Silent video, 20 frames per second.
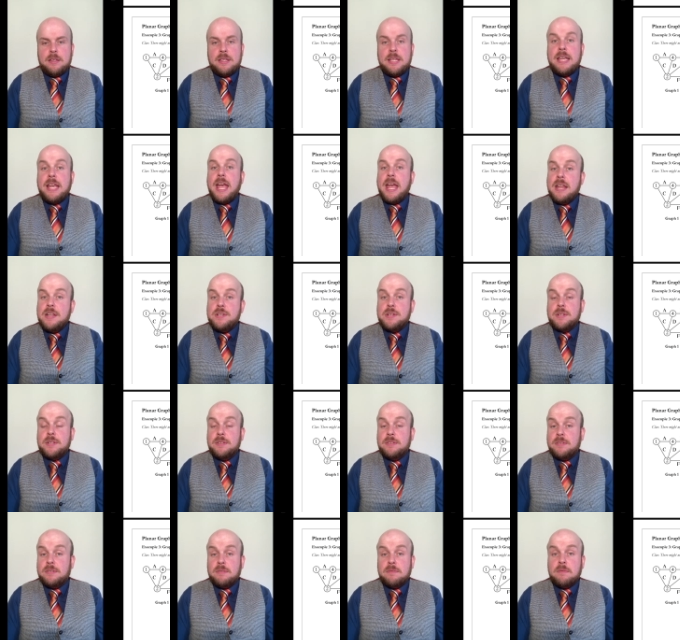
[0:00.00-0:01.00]
The
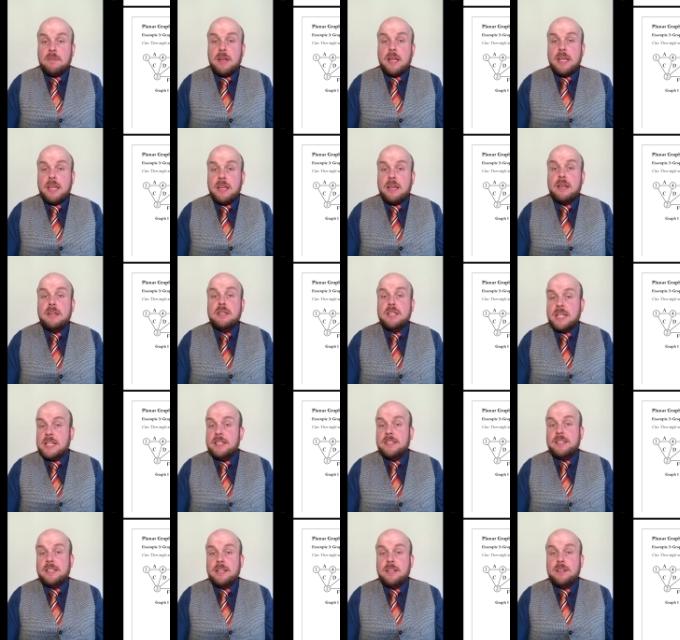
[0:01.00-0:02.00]
edges you can
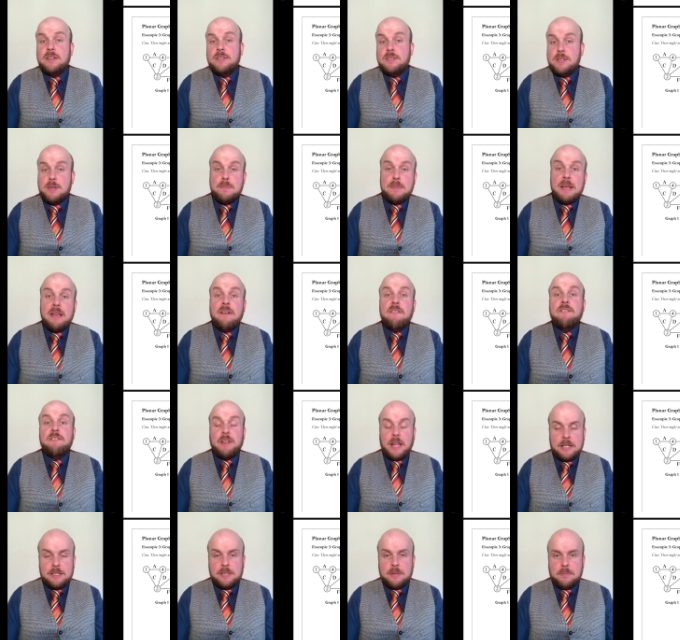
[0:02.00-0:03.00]
consider to be
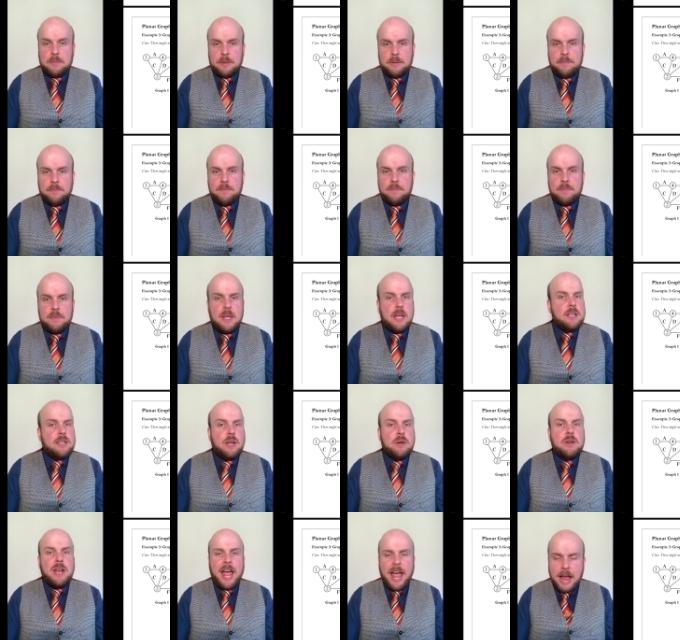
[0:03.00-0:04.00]
flexible. They
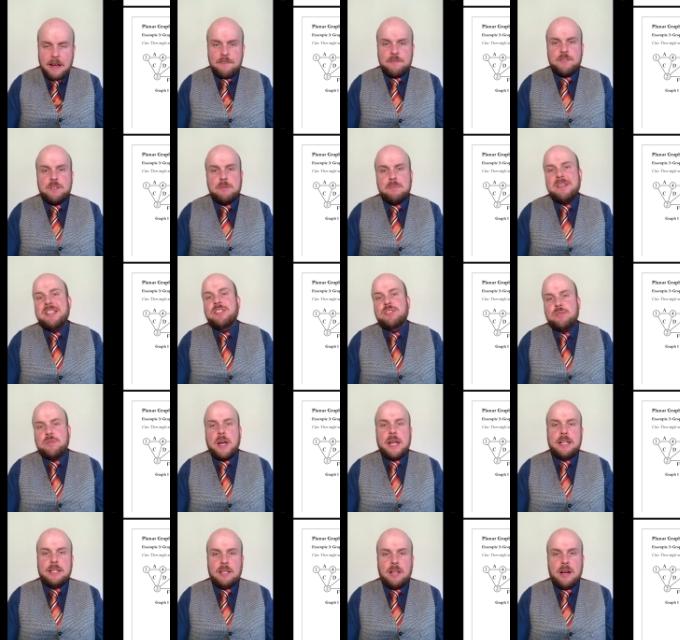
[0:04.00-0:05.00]
don't have to be
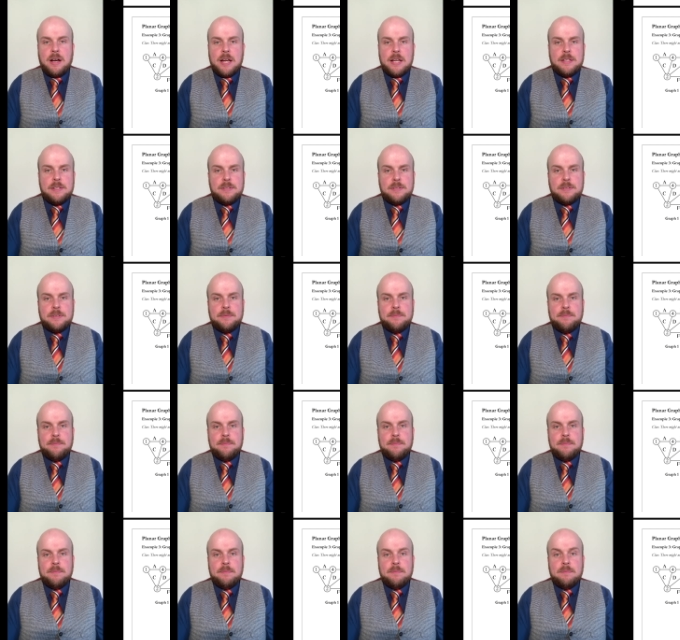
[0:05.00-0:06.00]
straight lines.
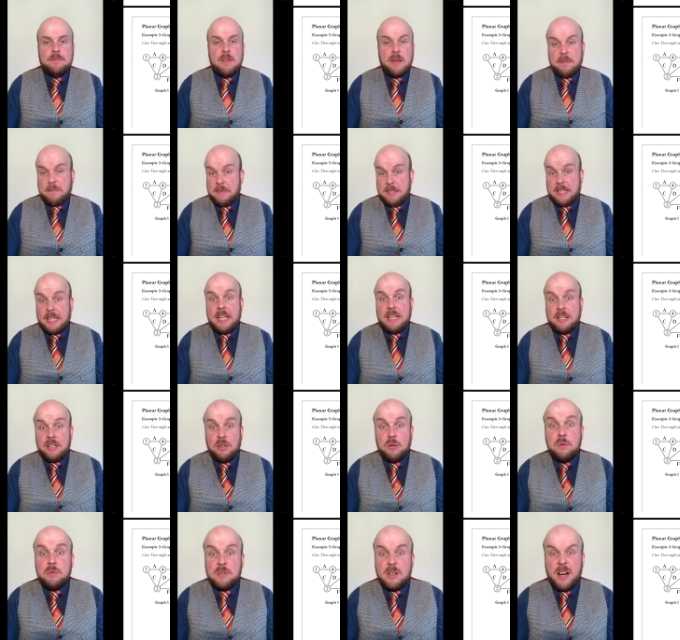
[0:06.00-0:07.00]
They
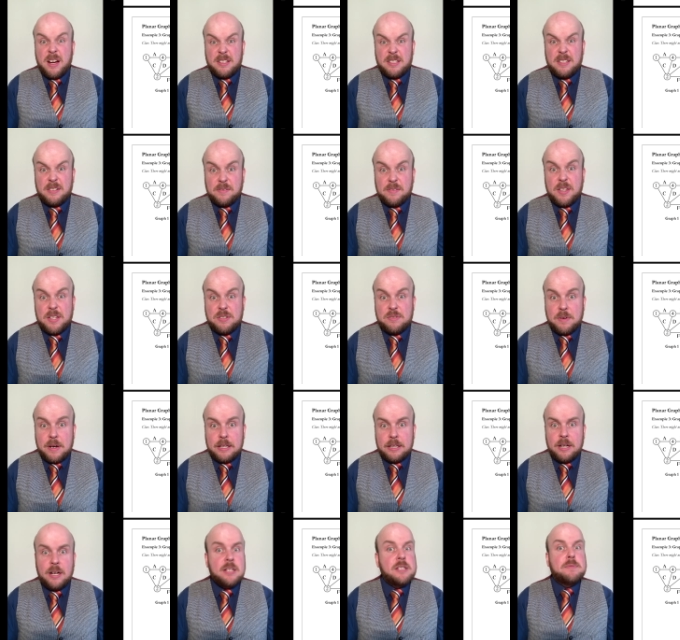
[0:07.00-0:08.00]
look nice if they're straight
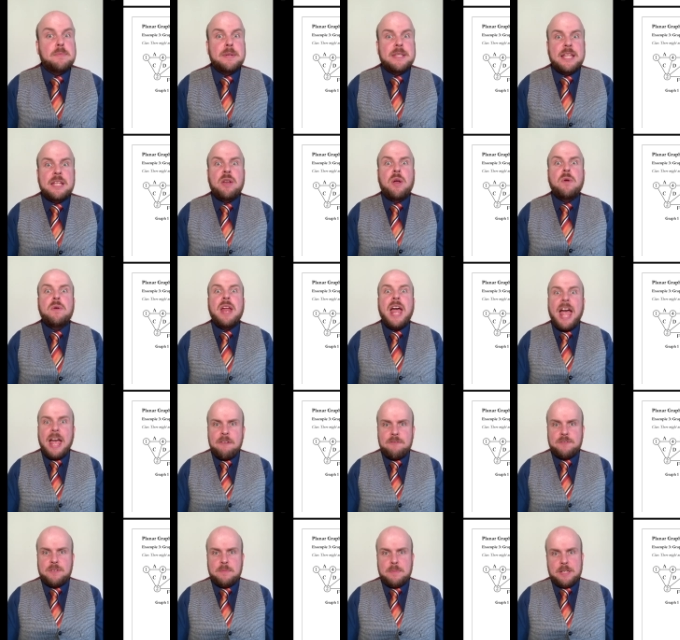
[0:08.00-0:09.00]
lines, but they don't
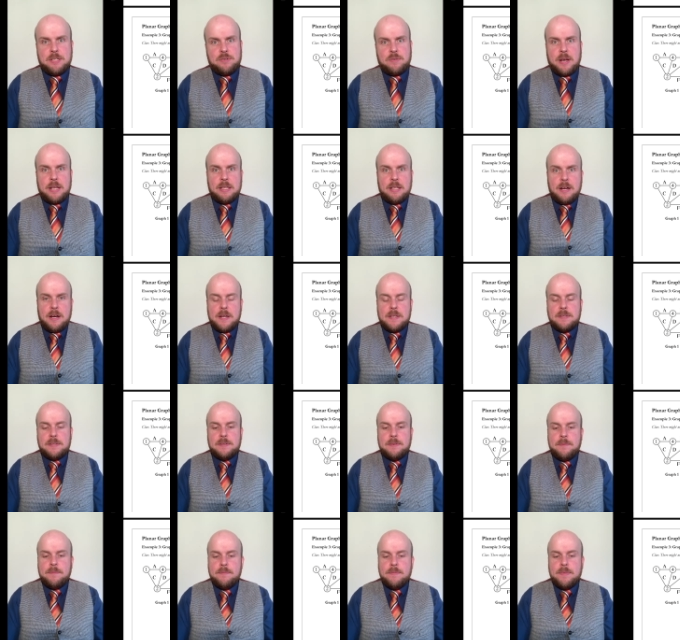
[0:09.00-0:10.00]
have to be straight lines.